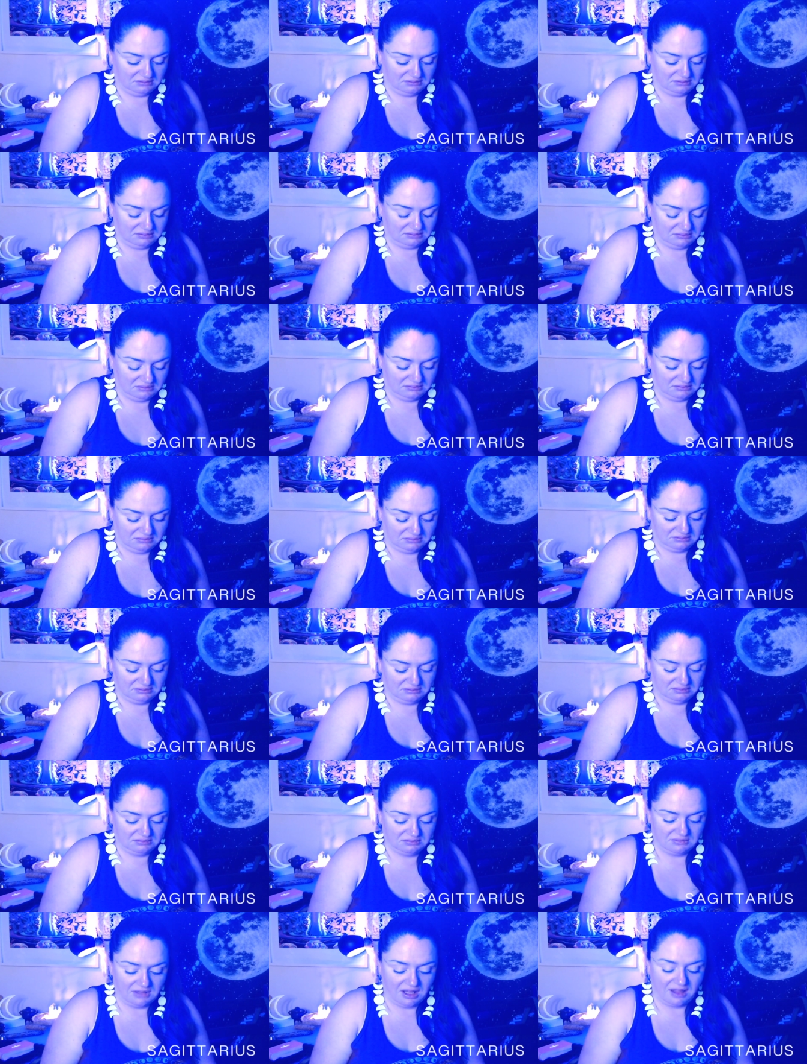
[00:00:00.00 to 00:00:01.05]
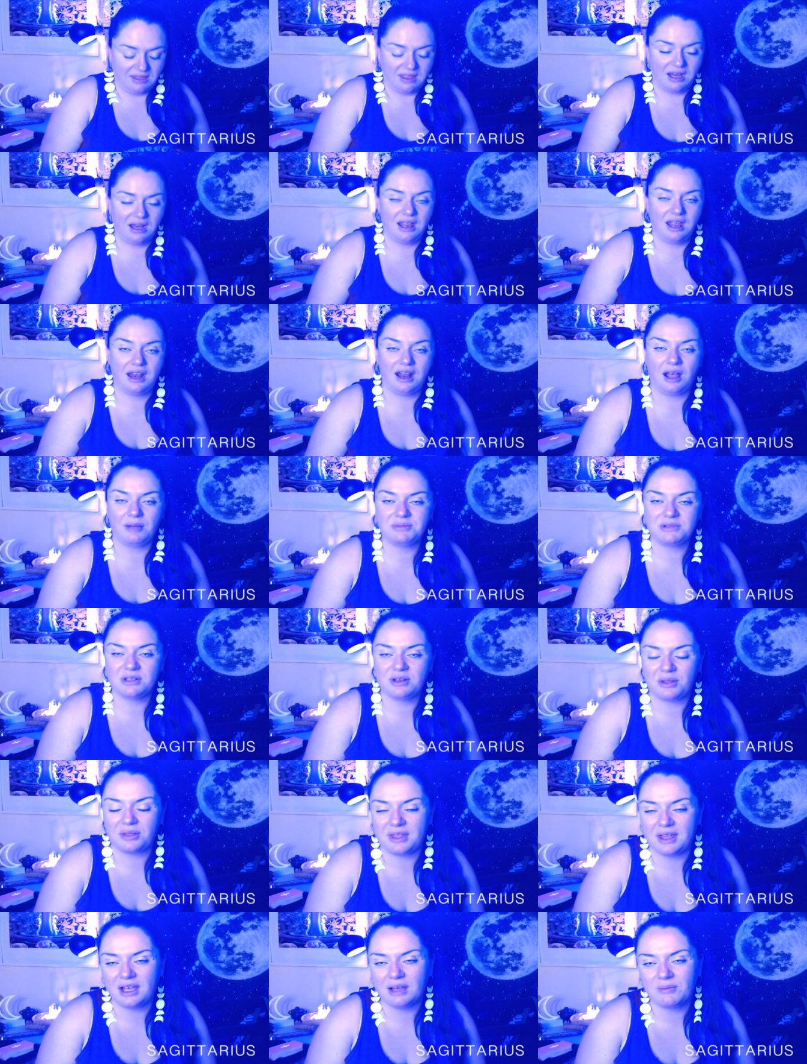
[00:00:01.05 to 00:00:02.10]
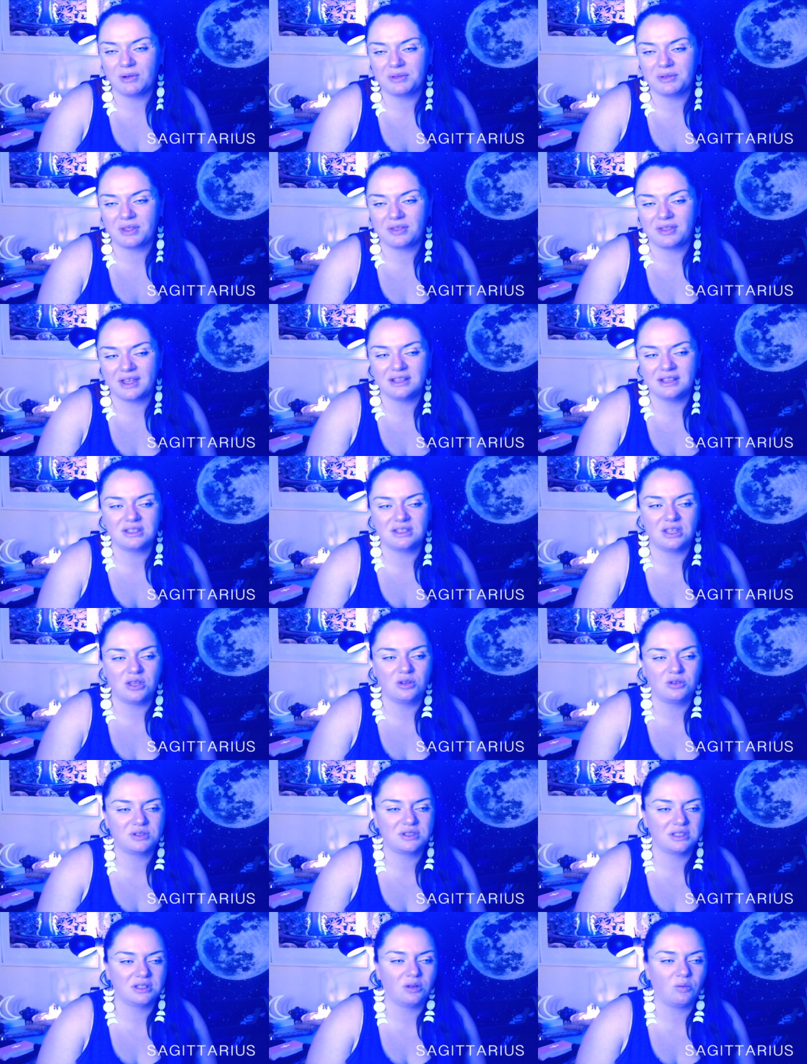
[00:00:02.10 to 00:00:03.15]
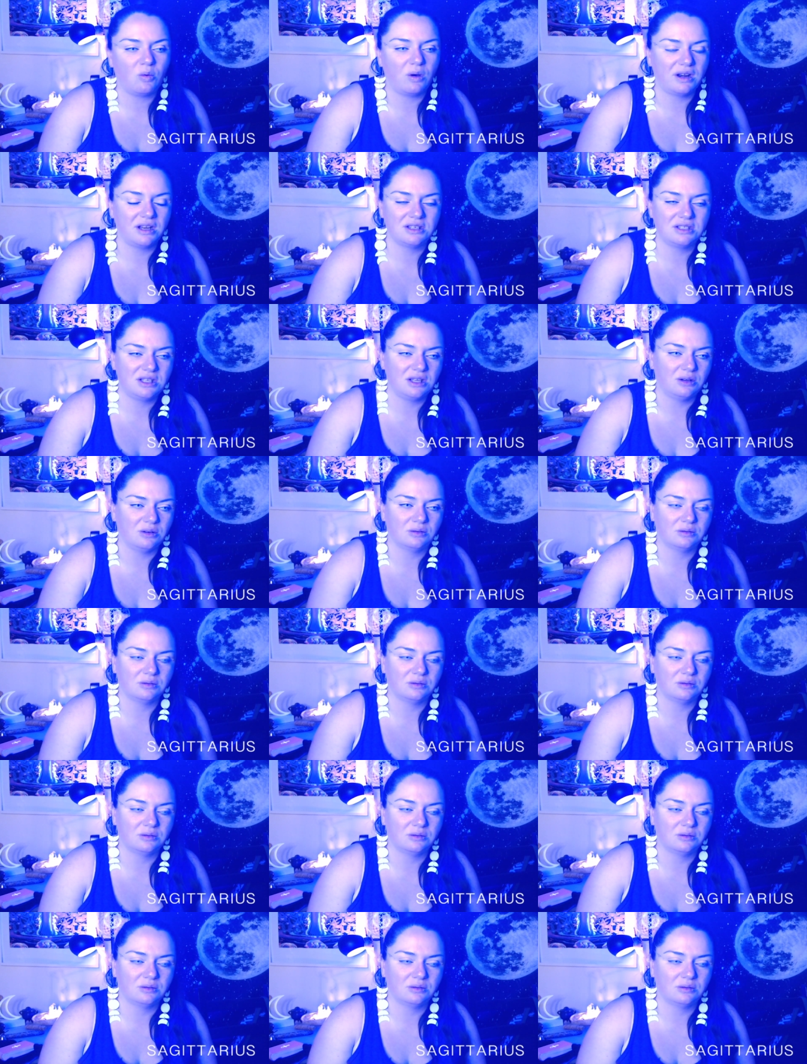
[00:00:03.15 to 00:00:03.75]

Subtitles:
that. And then it helps you to think about the things that you still want to do. You